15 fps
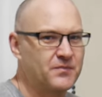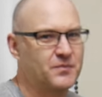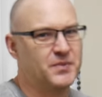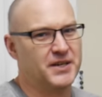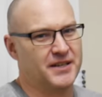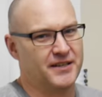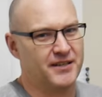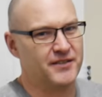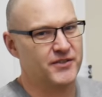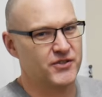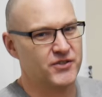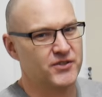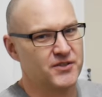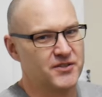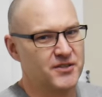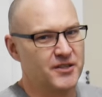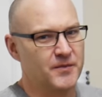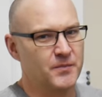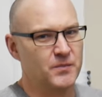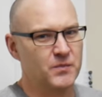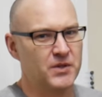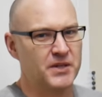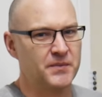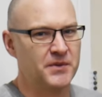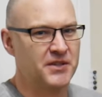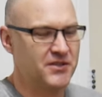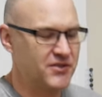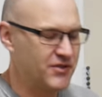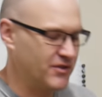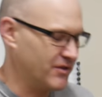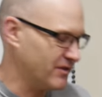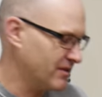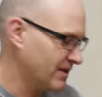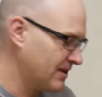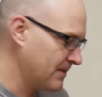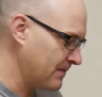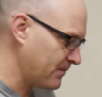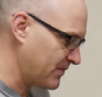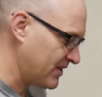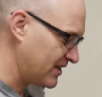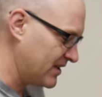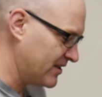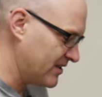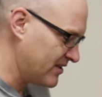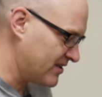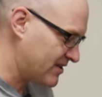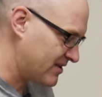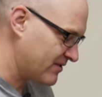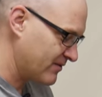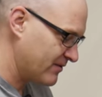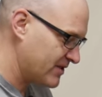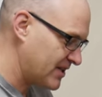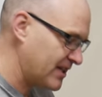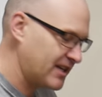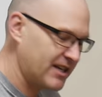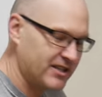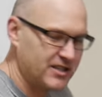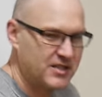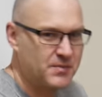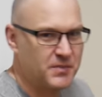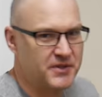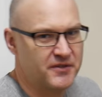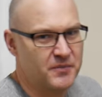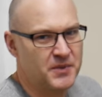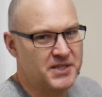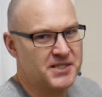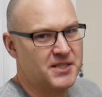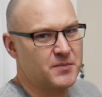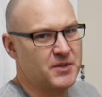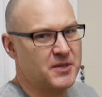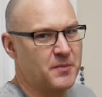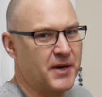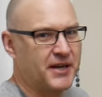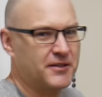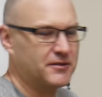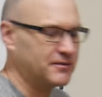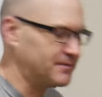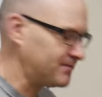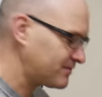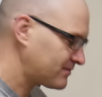But in the short term, what I'm going to do is take out this bit of PCB panel